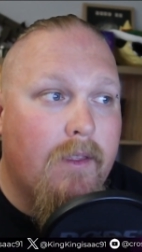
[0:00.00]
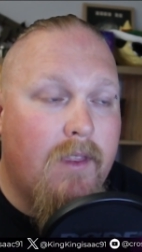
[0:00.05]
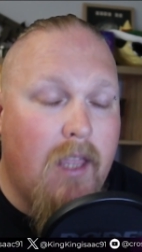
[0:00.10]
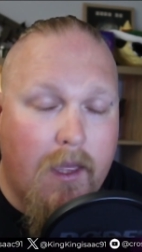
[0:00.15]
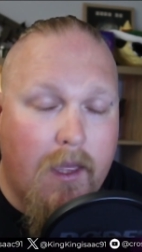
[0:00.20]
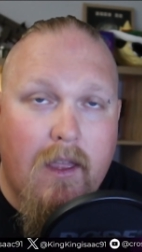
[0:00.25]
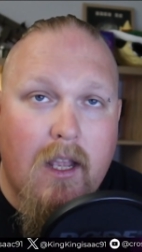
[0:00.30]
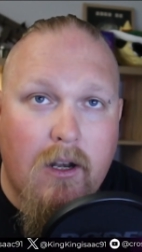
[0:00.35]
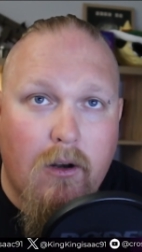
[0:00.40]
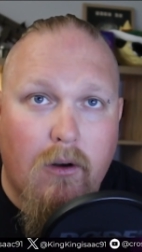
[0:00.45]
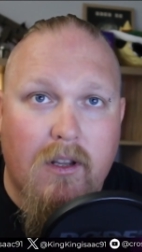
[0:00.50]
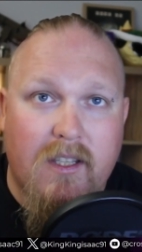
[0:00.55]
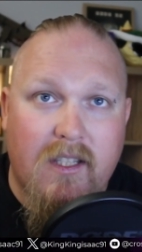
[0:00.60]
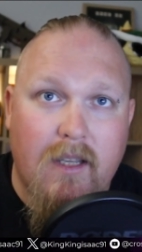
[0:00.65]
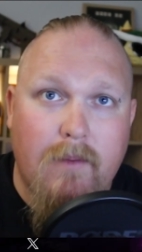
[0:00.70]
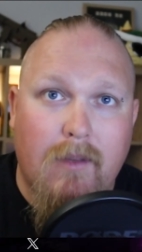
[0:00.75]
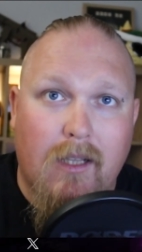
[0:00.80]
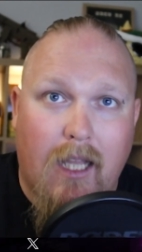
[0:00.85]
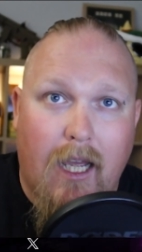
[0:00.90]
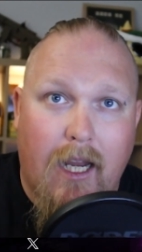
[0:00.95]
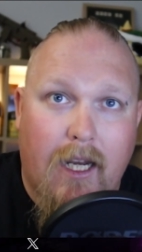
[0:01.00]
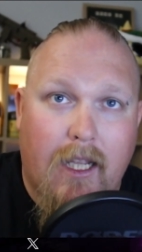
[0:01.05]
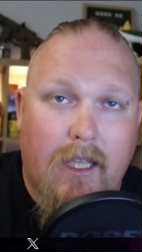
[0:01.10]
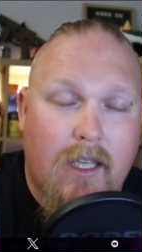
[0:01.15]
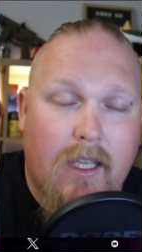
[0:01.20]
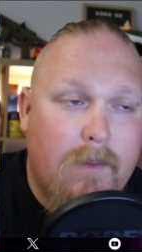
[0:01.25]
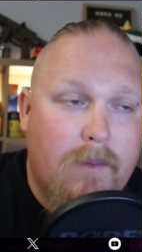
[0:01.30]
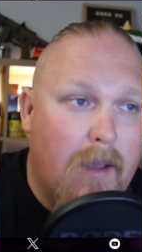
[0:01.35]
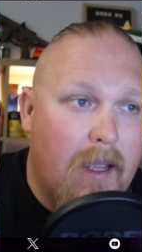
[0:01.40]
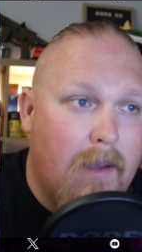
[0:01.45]
that they're not assimilating.
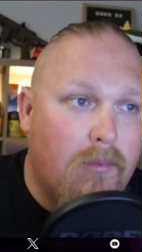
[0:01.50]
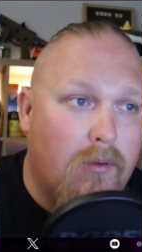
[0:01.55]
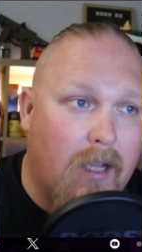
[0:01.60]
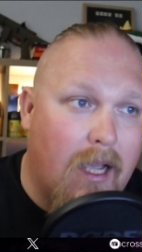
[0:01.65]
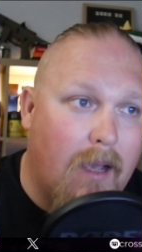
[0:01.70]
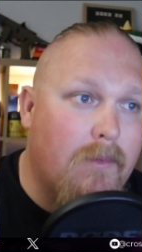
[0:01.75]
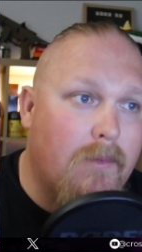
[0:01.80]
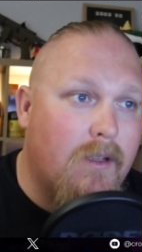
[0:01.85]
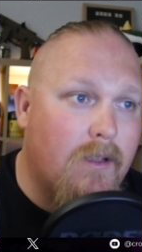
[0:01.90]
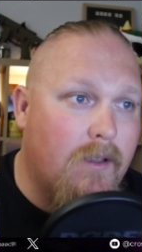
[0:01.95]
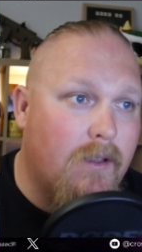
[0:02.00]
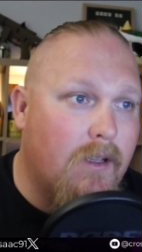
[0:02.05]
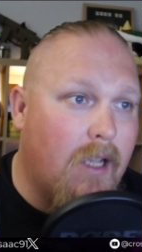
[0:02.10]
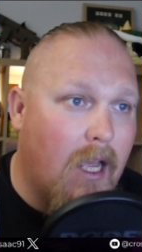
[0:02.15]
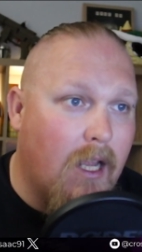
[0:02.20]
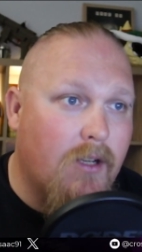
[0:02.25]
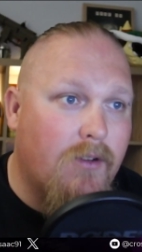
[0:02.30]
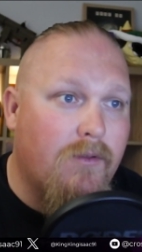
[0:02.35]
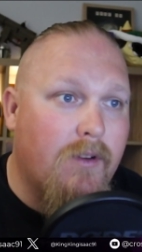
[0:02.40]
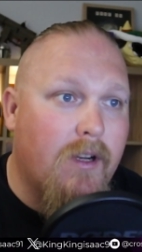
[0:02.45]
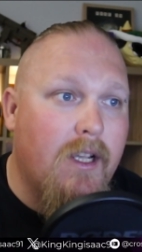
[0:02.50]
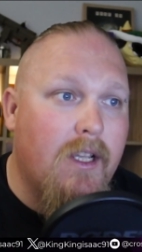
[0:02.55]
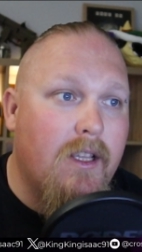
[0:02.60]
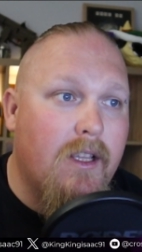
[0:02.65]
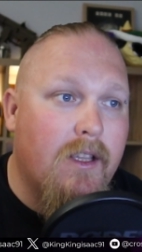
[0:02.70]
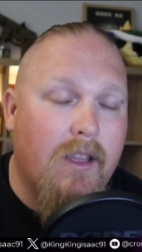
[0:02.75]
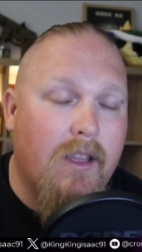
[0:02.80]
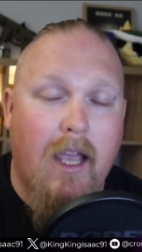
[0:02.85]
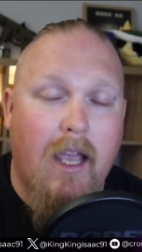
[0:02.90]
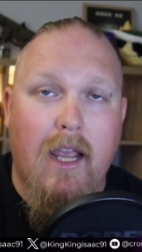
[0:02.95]
These people come to the country
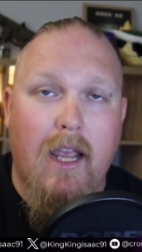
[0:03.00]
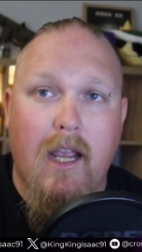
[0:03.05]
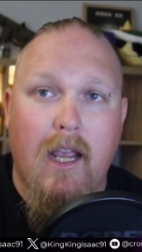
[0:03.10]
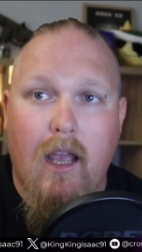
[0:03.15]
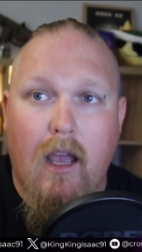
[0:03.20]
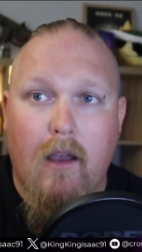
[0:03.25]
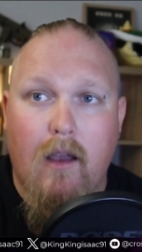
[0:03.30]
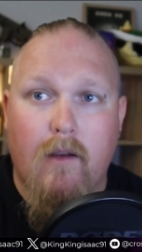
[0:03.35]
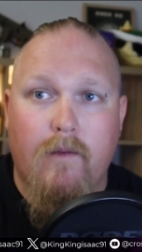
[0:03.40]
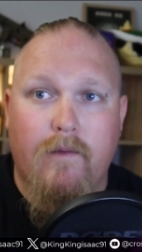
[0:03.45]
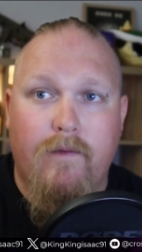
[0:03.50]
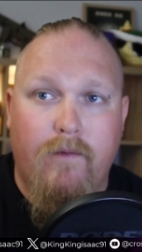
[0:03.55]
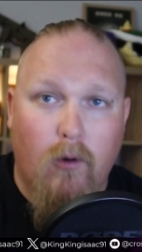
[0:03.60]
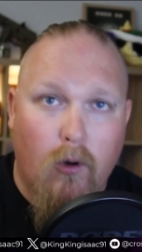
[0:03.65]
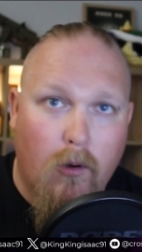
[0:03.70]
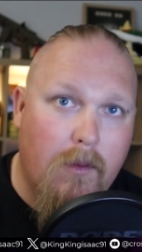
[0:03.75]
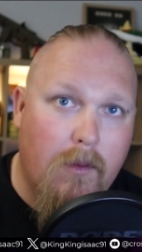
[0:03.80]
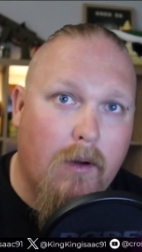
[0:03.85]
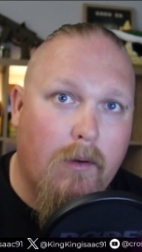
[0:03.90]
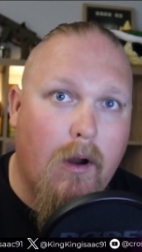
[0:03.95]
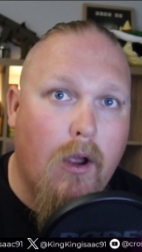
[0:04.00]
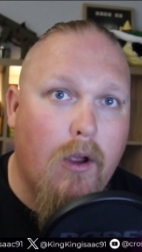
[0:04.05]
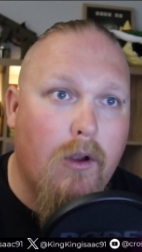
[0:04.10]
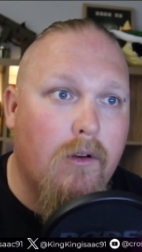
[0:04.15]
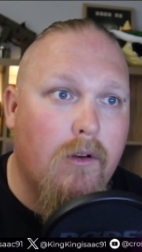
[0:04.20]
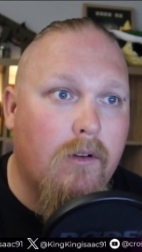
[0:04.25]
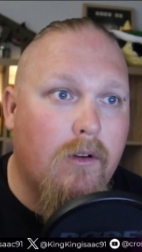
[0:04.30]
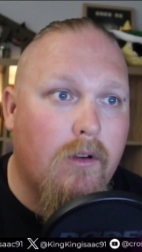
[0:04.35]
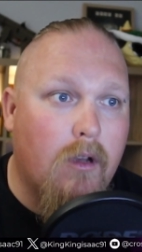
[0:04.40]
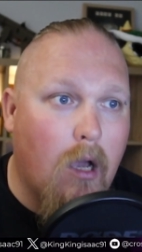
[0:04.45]
and they form their
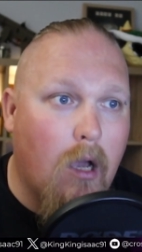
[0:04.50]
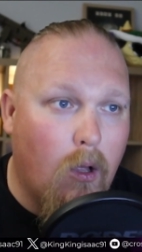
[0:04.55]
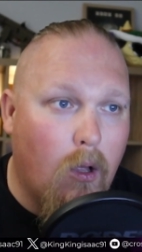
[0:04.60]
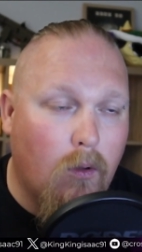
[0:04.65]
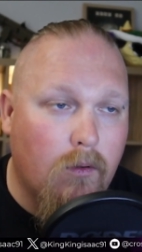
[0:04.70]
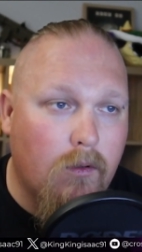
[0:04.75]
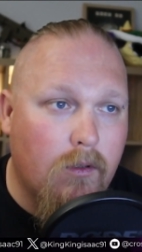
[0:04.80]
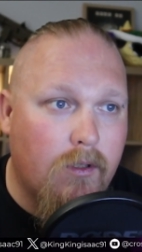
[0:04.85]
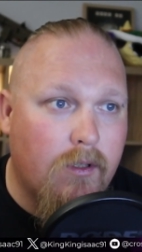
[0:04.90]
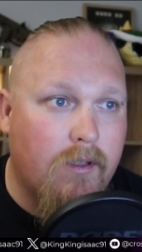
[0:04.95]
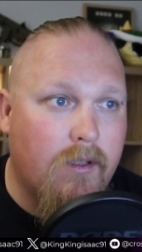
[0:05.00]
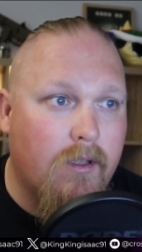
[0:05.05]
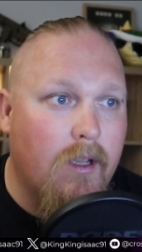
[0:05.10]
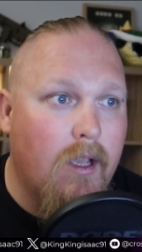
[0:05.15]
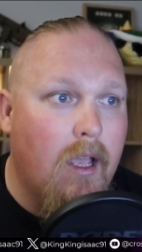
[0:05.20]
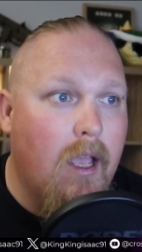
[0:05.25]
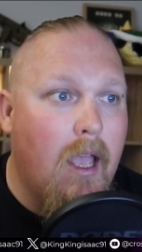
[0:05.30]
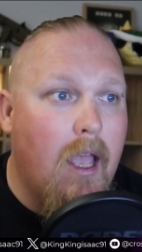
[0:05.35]
own cults,